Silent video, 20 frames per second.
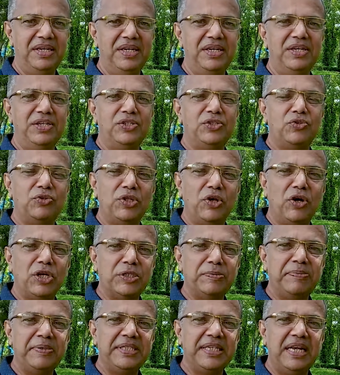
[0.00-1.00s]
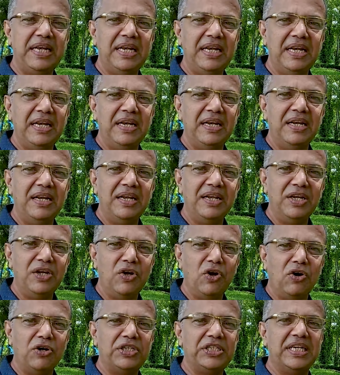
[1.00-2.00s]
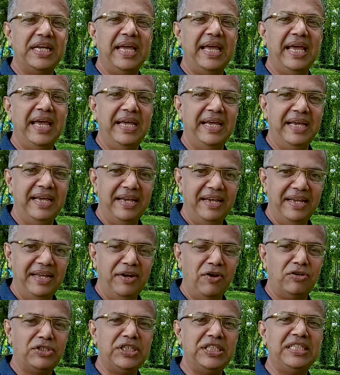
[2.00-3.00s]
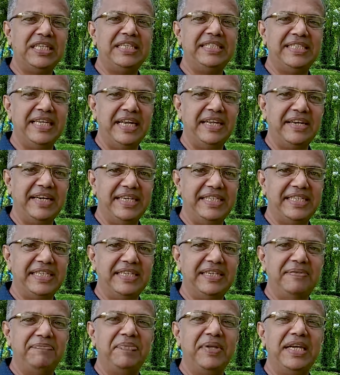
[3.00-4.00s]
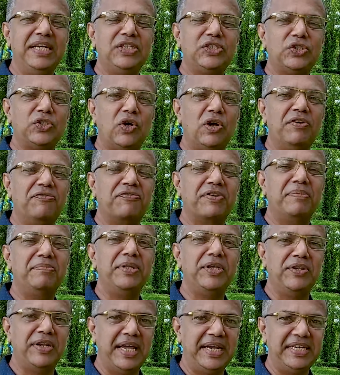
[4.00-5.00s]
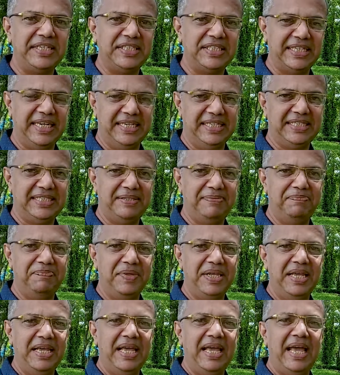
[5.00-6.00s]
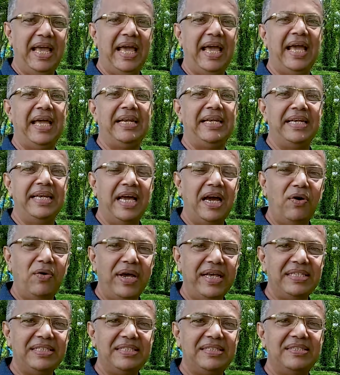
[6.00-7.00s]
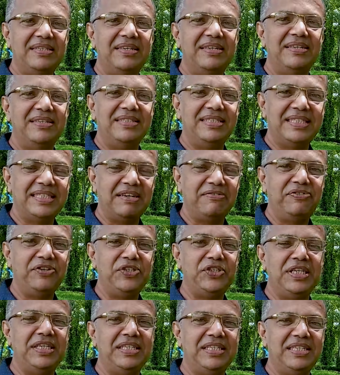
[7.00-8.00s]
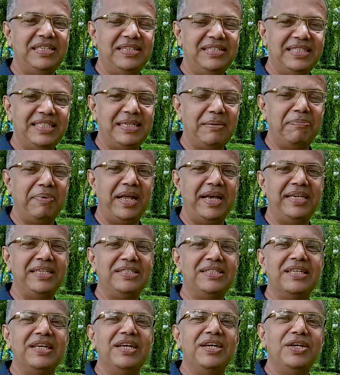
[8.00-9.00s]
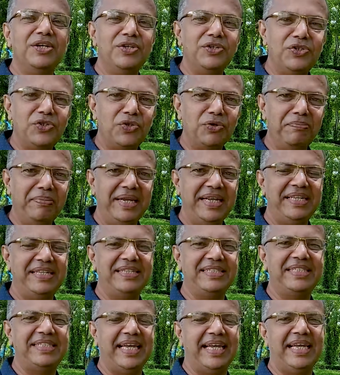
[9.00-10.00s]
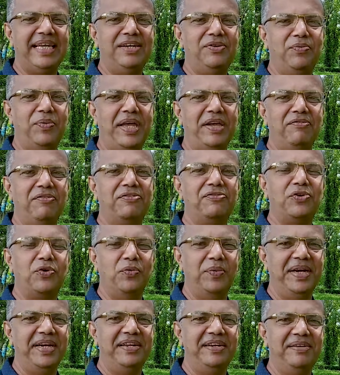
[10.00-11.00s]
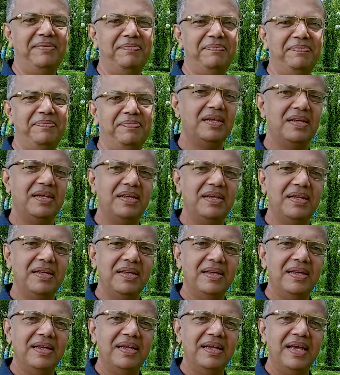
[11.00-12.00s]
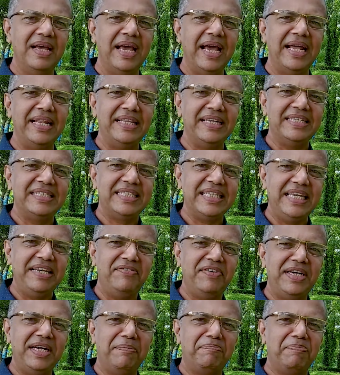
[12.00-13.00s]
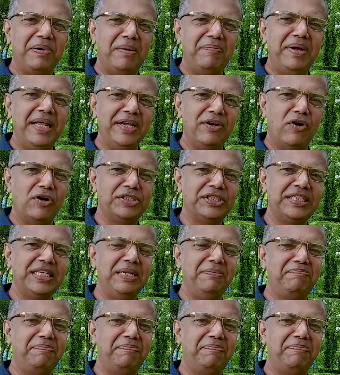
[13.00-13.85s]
So the hospital got an oxygen generator installed from the United States and now has sufficient supplies to meet the second wave of COVID. And there's even a public oxygen